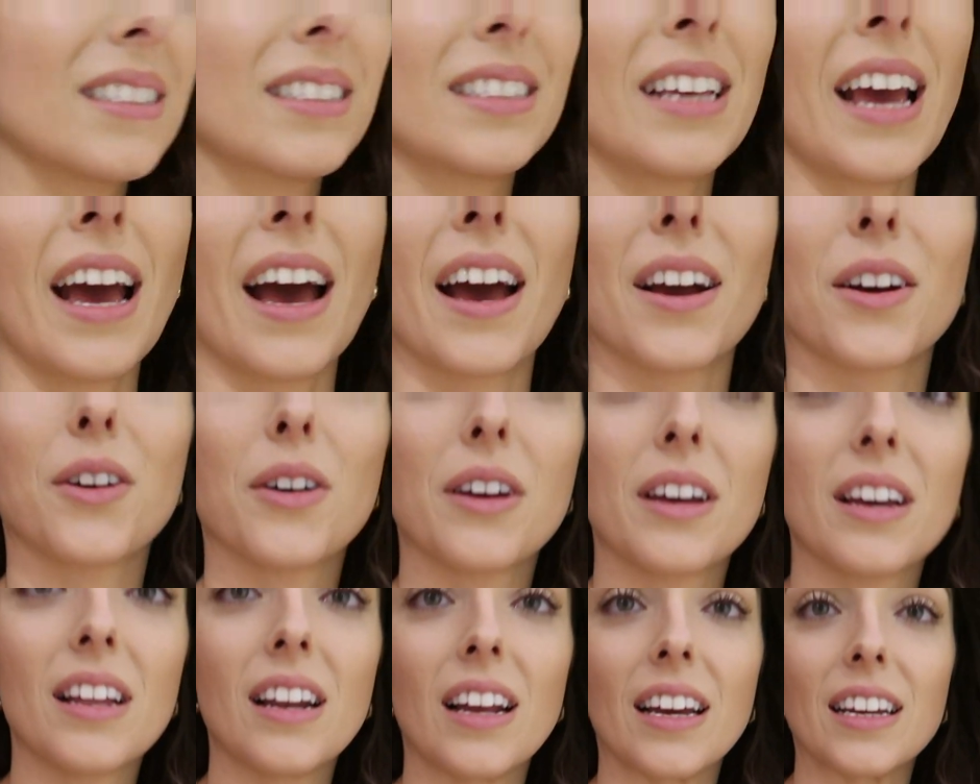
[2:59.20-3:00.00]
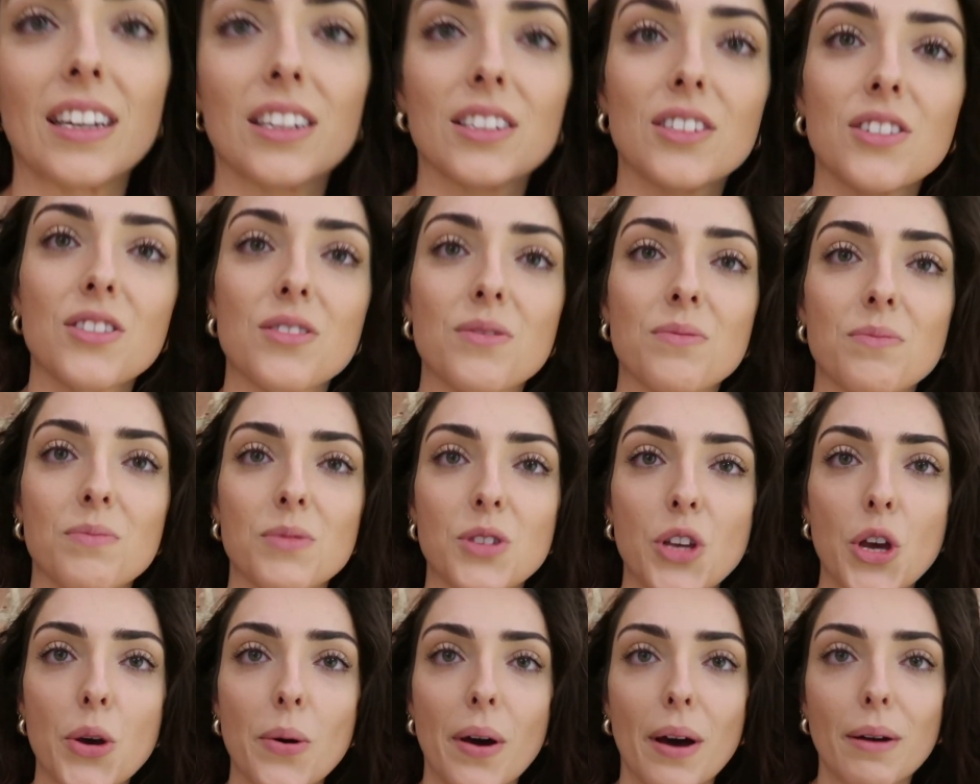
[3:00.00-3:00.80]
yeah, I got here like
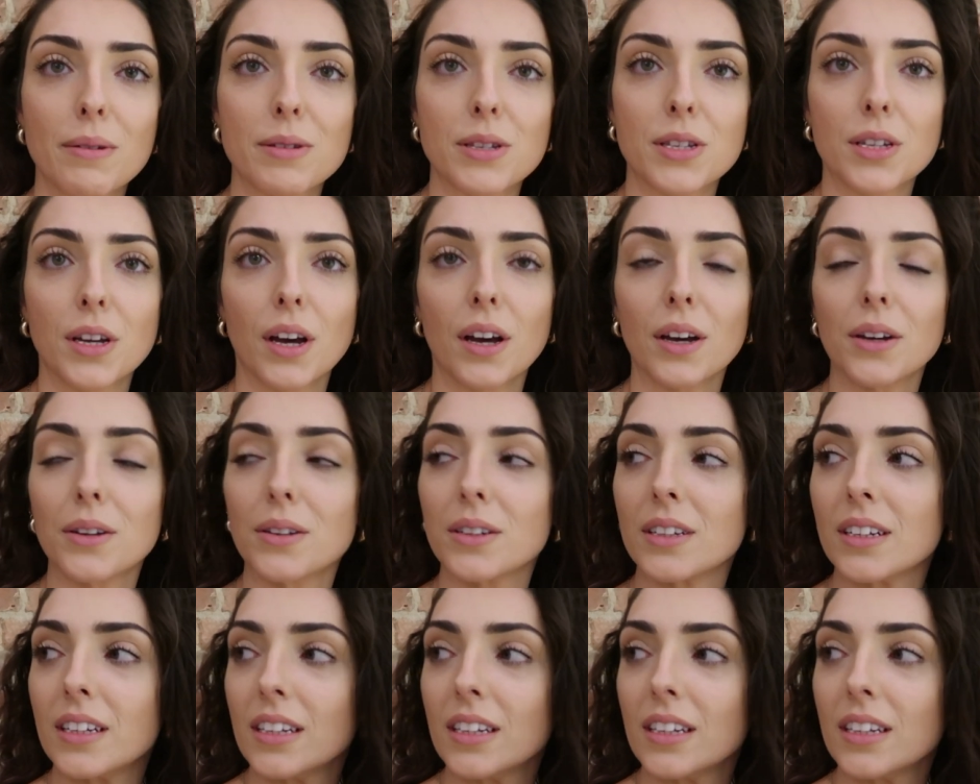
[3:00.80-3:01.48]
two hours ago